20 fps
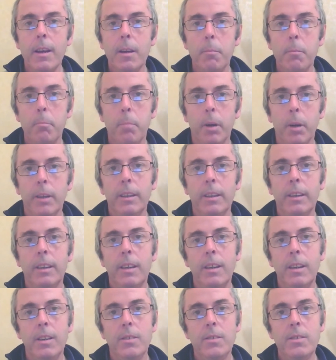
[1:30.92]
But
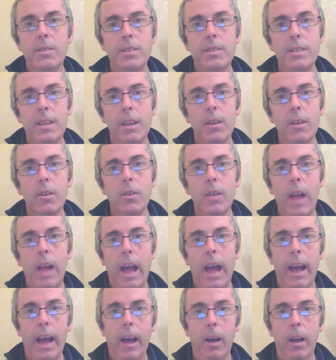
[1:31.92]
you still
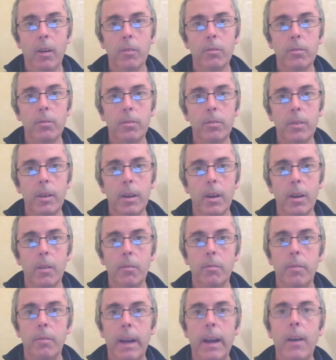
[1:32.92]
have a
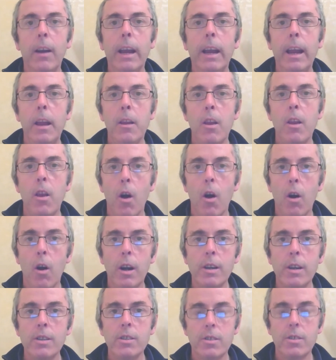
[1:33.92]
very
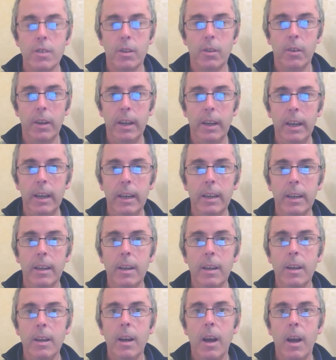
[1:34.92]
large degree
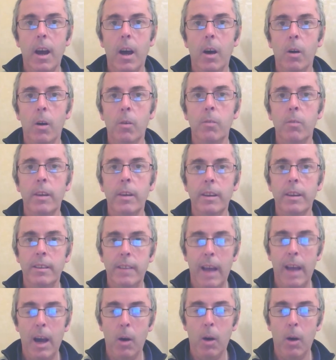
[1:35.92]
of
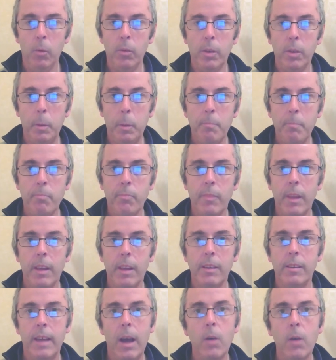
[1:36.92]
doubt.
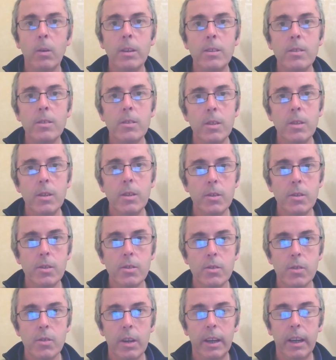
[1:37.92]
Doubt as to your
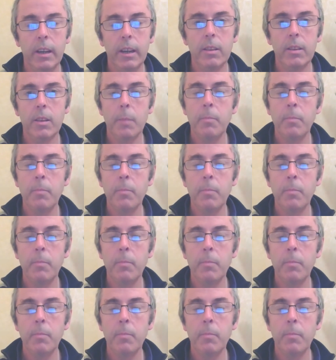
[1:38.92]
strength,